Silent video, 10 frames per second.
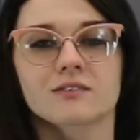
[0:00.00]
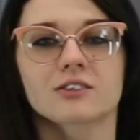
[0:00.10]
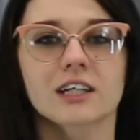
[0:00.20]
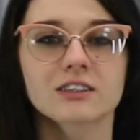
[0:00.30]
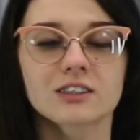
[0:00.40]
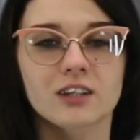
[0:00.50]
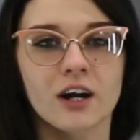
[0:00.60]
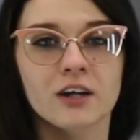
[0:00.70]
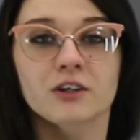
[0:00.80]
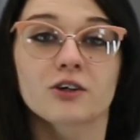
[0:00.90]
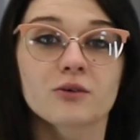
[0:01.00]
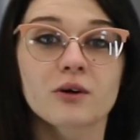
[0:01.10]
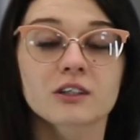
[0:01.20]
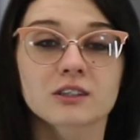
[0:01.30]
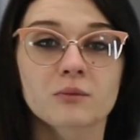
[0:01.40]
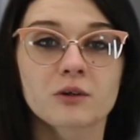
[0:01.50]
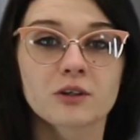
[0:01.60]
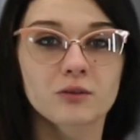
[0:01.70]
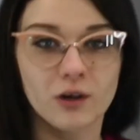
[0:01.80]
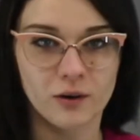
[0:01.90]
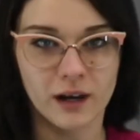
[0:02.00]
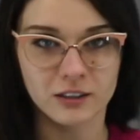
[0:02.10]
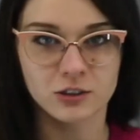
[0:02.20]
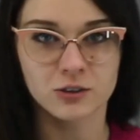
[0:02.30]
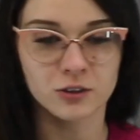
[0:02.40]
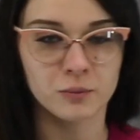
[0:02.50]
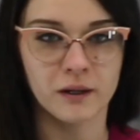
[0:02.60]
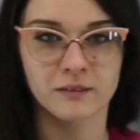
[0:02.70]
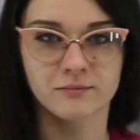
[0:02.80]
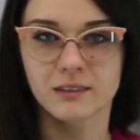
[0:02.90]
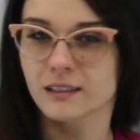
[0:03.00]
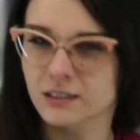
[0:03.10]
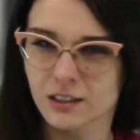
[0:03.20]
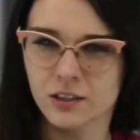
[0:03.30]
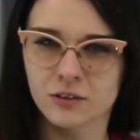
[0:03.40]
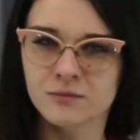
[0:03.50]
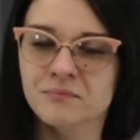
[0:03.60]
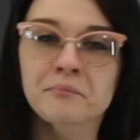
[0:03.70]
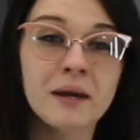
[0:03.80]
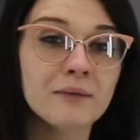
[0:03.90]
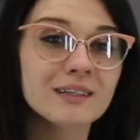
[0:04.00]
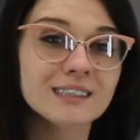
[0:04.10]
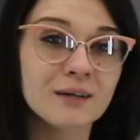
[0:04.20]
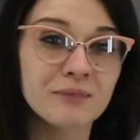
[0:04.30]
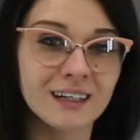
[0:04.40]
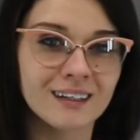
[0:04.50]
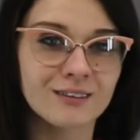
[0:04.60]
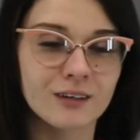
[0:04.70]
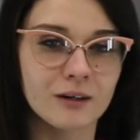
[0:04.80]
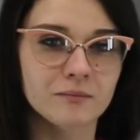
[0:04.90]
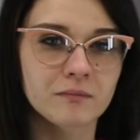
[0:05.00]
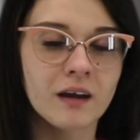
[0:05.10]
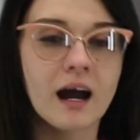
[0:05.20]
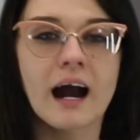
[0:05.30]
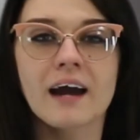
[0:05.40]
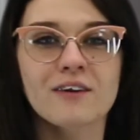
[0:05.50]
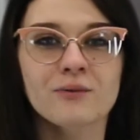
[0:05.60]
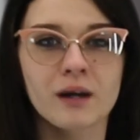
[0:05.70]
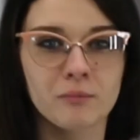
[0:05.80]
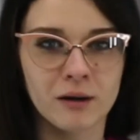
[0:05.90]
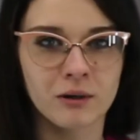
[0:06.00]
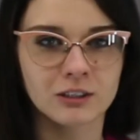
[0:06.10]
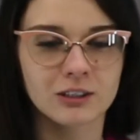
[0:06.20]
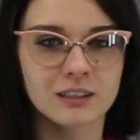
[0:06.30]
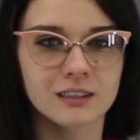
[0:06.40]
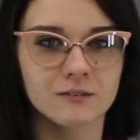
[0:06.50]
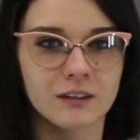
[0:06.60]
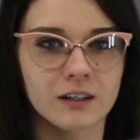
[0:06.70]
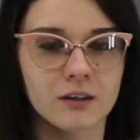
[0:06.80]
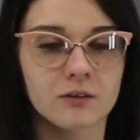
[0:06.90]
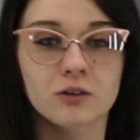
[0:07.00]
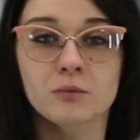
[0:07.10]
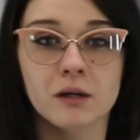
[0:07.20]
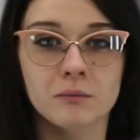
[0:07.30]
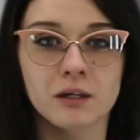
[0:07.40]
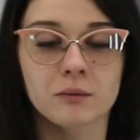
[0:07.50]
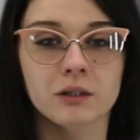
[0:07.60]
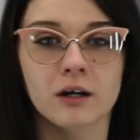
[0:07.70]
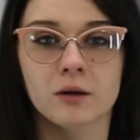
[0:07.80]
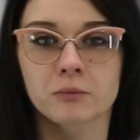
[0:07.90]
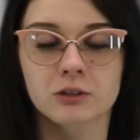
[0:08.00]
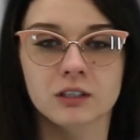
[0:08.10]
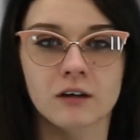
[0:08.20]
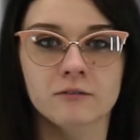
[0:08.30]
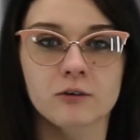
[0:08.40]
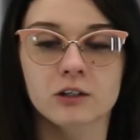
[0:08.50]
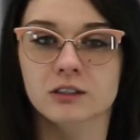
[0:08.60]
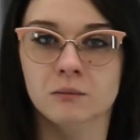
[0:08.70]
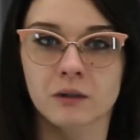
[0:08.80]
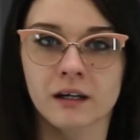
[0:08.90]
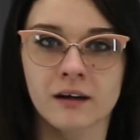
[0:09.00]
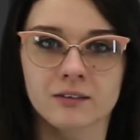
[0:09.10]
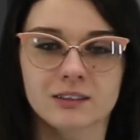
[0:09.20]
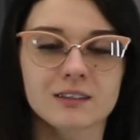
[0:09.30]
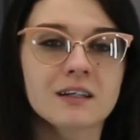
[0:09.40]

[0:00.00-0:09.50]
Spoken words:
Chances are you or someone you know has shoulder pain. Is it you? Maybe somebody you know. Either way, by watching this video, you may be able to help yourself or somebody else.